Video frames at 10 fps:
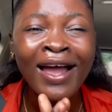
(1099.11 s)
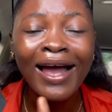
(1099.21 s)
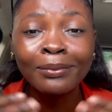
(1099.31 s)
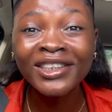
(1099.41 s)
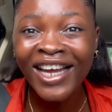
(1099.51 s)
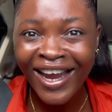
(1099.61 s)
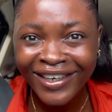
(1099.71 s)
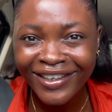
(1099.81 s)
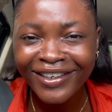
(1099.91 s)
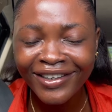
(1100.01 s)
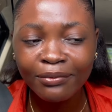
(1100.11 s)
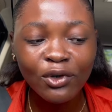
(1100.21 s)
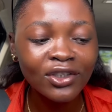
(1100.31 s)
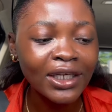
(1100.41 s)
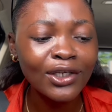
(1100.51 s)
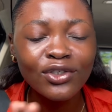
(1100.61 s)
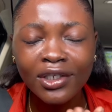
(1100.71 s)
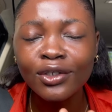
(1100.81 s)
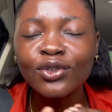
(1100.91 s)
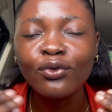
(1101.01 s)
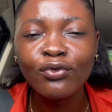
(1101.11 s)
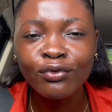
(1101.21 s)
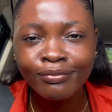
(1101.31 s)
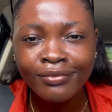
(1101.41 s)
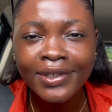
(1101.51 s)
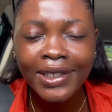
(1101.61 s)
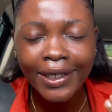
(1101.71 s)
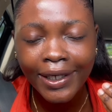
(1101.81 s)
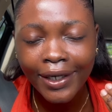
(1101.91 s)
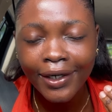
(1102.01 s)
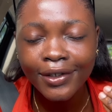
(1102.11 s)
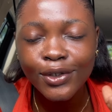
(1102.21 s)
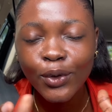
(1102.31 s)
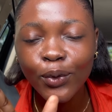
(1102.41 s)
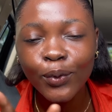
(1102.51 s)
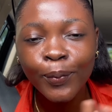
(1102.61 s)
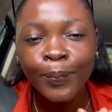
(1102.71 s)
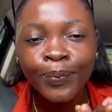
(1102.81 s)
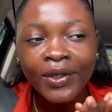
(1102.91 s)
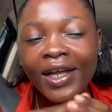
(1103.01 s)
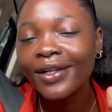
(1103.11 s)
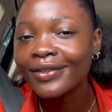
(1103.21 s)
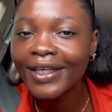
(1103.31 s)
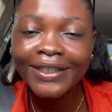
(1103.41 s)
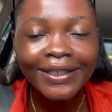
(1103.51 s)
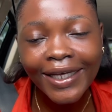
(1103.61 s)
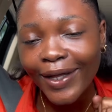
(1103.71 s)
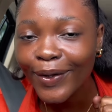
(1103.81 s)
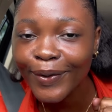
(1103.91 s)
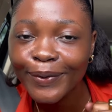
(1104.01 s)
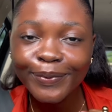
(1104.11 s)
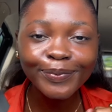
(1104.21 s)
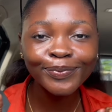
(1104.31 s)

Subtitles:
I'm shining because I use a lot of skincare, so yeah, let's go.